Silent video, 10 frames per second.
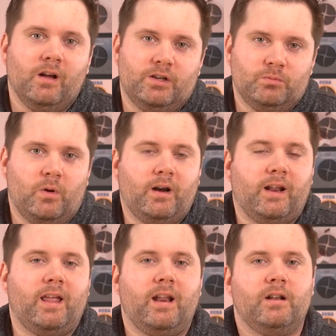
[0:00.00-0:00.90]
Just wanted
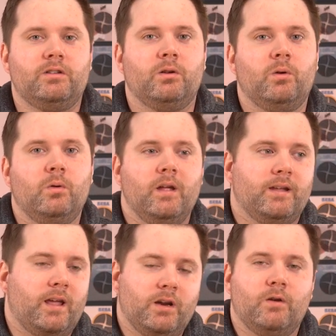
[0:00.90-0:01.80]
to get into
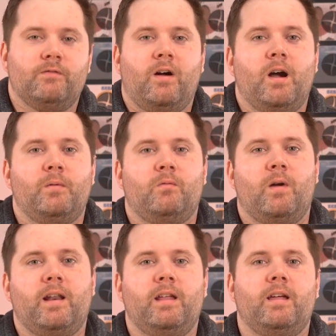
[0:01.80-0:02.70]
getting your environment
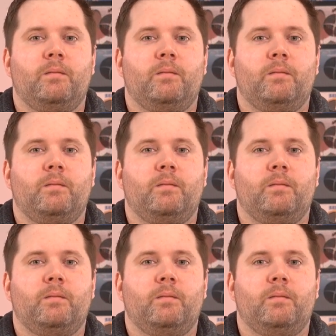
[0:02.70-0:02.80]
ready